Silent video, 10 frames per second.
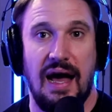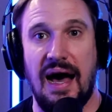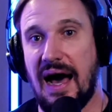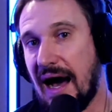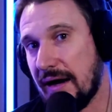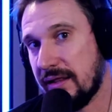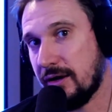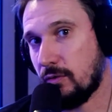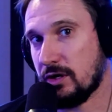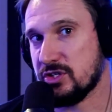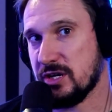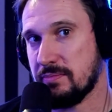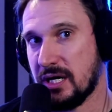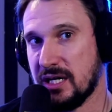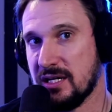How do they work
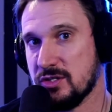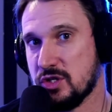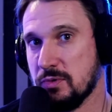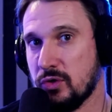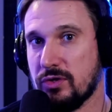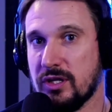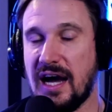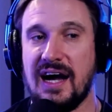somebody in smoothly?